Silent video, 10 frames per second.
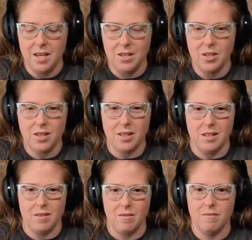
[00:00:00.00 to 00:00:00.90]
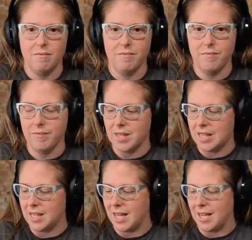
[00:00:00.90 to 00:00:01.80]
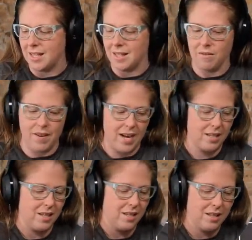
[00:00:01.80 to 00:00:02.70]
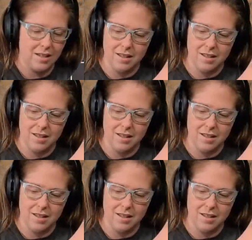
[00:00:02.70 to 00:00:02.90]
just because it stays the fastest.